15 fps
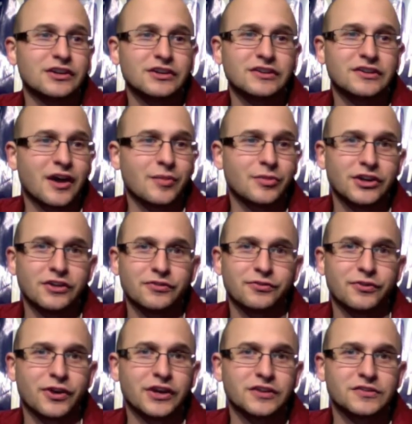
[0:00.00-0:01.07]
And Dominique
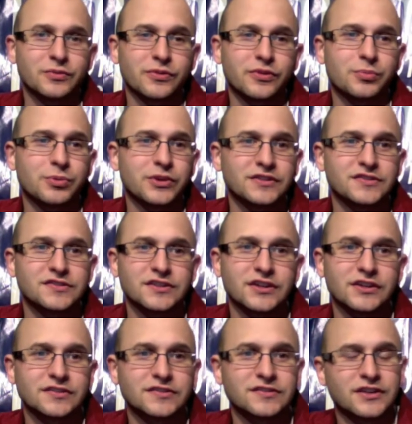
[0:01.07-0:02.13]
Franks with a pick
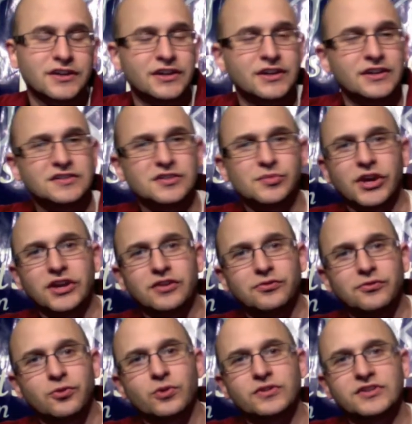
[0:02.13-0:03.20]
six to make it
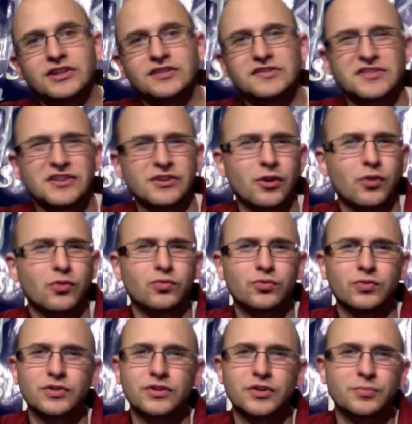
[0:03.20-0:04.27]
14-0
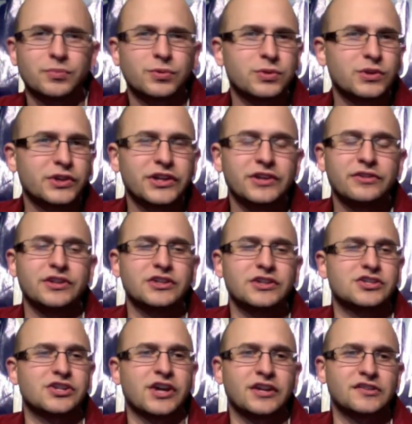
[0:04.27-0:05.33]
completely
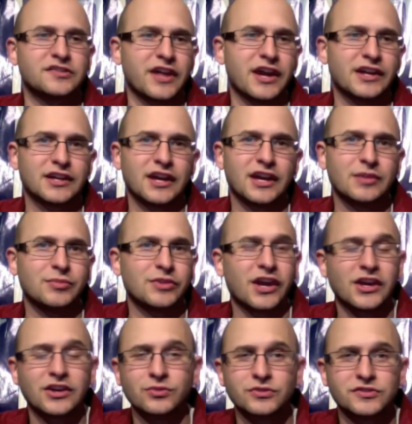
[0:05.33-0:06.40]
changed that game.
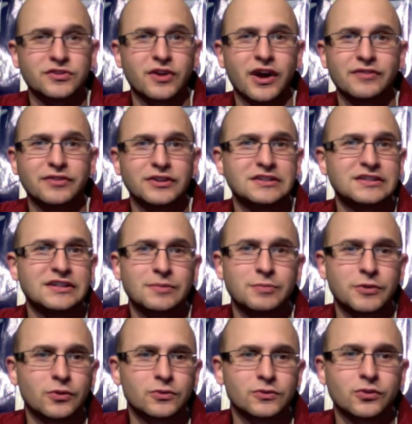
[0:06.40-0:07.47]
KU was driving deep
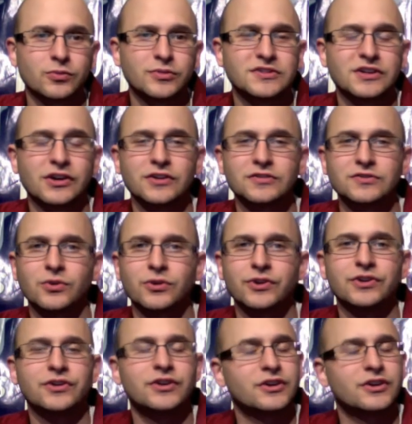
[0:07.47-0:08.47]
in Oklahoma territory.